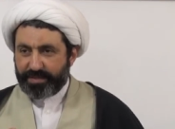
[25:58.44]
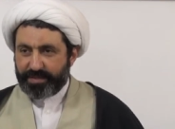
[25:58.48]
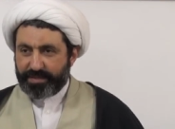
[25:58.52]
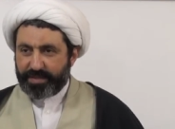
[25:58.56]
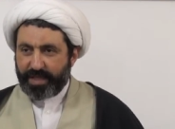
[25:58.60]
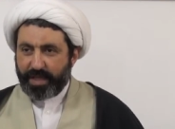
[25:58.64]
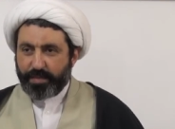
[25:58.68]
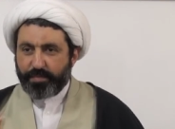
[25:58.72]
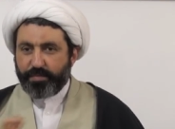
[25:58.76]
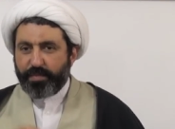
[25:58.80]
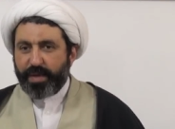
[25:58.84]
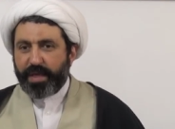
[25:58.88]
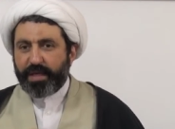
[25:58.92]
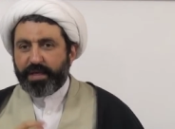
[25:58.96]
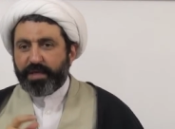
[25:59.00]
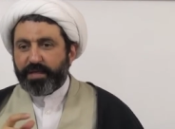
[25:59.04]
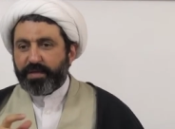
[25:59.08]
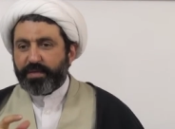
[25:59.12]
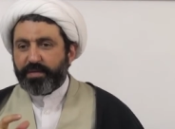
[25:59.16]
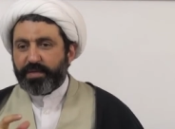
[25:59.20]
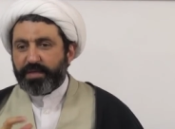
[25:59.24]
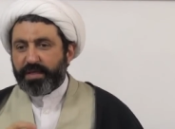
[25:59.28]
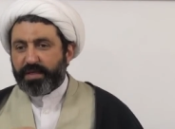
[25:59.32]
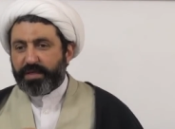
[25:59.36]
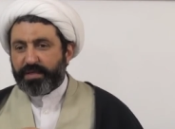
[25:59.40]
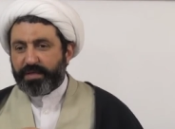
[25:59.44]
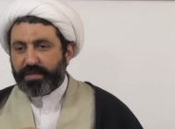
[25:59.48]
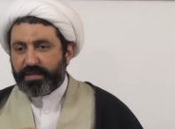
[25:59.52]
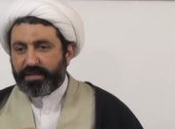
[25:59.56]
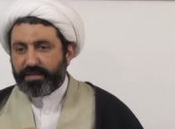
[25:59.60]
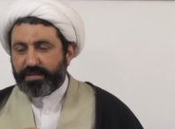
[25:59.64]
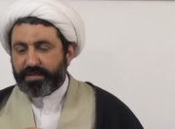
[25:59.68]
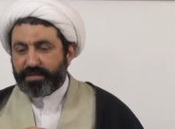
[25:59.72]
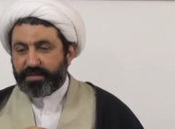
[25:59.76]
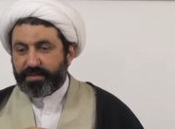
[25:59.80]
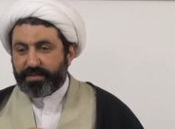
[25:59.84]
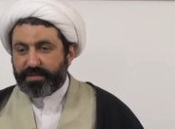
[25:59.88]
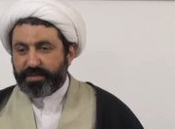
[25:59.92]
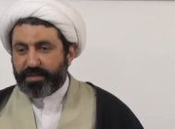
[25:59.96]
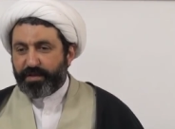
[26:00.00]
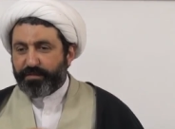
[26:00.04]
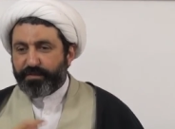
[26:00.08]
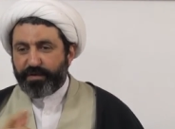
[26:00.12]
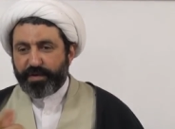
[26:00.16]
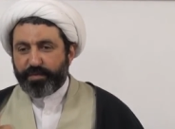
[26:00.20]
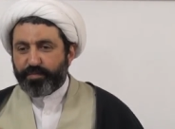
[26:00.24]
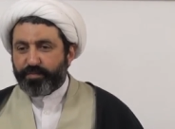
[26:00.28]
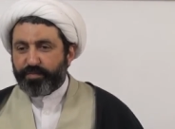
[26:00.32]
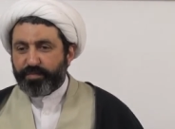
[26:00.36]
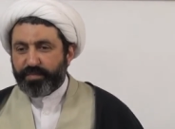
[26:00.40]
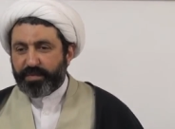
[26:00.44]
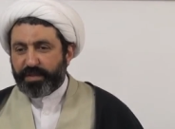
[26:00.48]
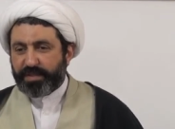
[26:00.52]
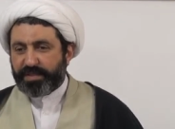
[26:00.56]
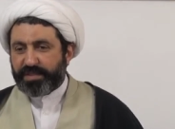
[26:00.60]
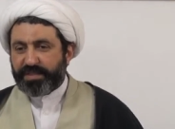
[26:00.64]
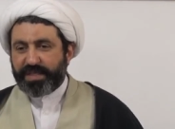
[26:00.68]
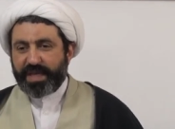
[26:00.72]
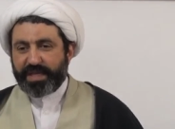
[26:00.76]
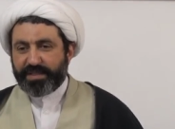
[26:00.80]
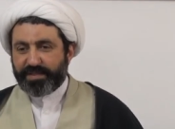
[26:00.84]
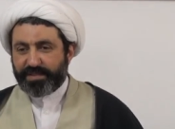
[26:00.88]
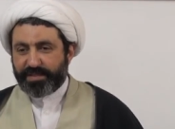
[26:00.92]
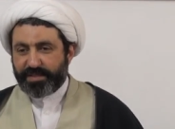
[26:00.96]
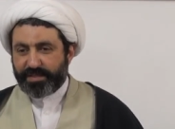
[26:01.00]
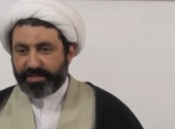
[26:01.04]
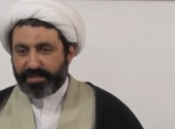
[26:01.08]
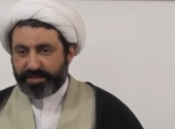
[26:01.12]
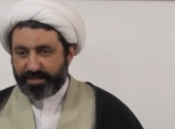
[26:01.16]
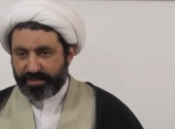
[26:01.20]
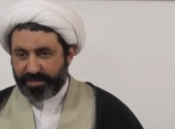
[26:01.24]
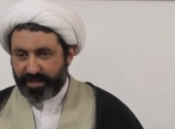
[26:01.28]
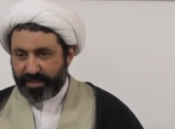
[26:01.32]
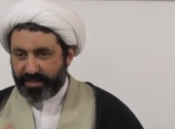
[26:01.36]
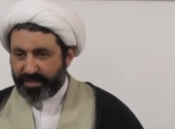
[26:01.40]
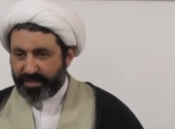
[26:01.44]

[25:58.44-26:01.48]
they make different stances. They